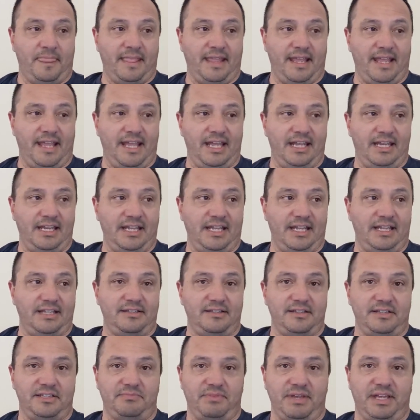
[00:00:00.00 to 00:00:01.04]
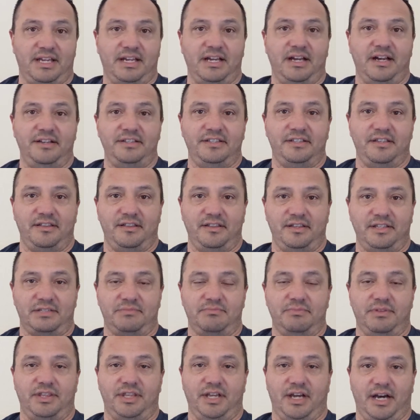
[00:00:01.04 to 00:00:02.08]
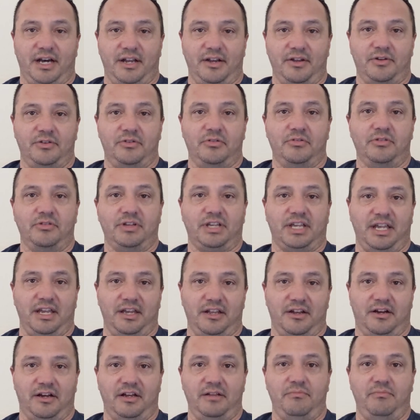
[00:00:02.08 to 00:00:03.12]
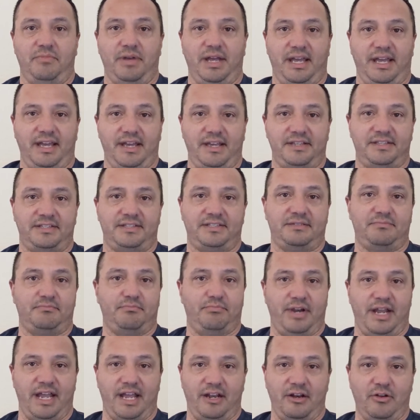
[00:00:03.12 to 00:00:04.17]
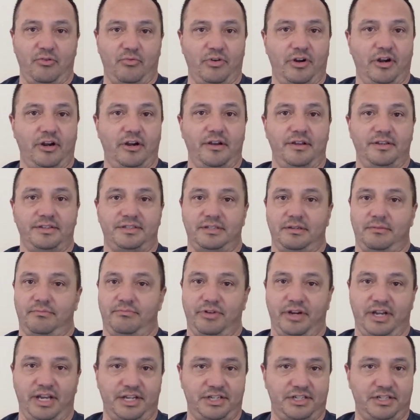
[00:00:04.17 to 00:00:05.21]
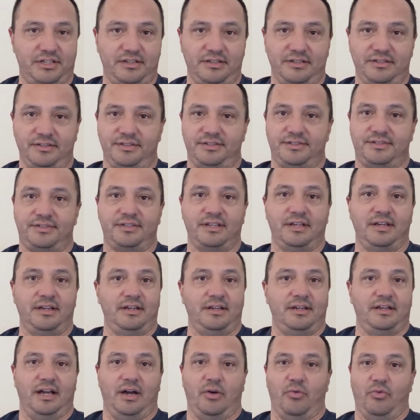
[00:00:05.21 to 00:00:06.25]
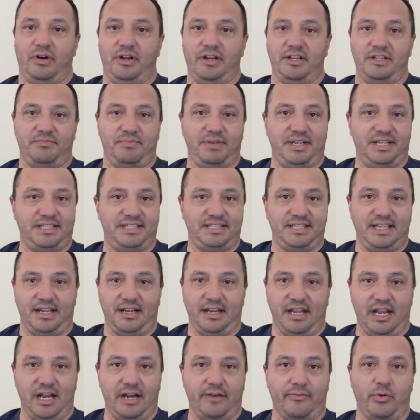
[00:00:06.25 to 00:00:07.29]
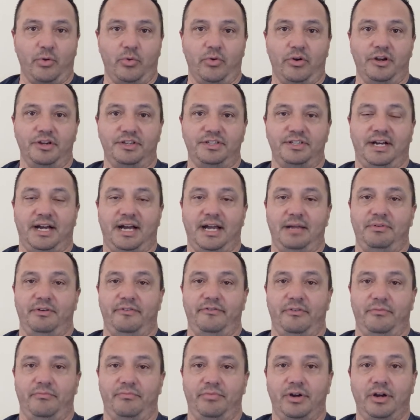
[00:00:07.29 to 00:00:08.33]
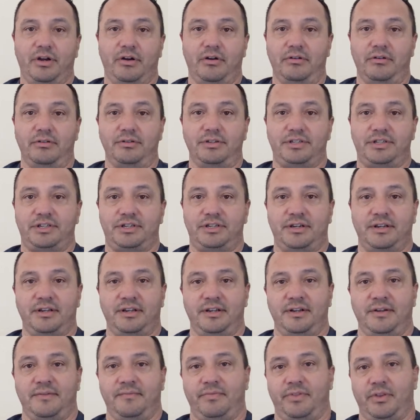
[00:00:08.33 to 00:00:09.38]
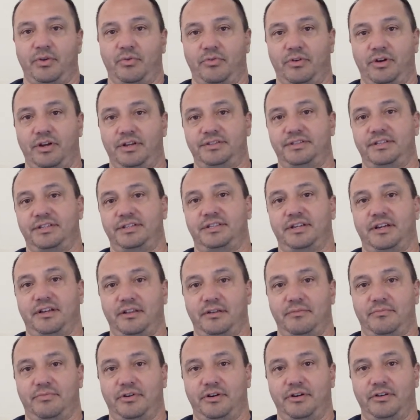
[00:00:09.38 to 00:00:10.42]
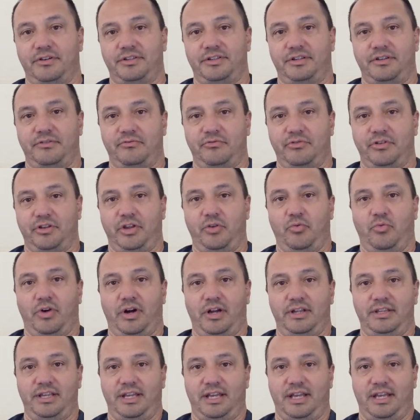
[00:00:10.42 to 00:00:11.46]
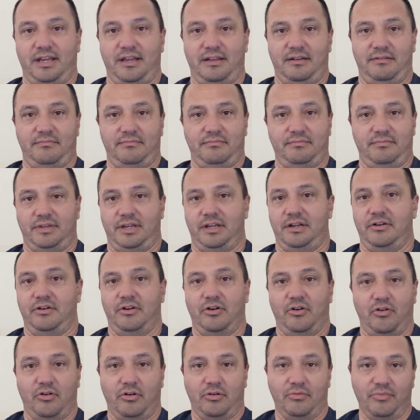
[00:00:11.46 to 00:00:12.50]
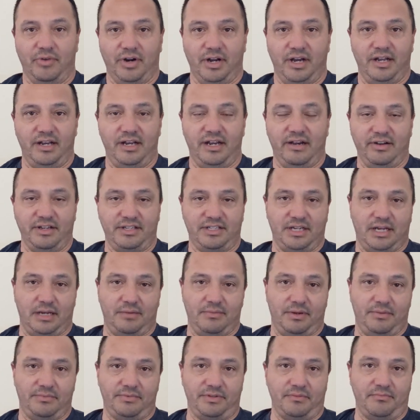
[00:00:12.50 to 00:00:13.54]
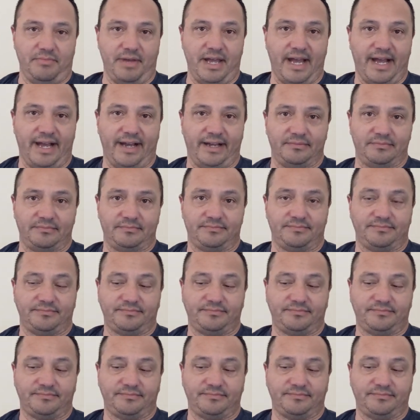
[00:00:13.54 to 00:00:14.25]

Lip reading: And it's because of this methodical get on base, brand awareness, impressions, I want to be seen everywhere type of approach. Whereas this other person really wanted to hit, home run every time up to bat.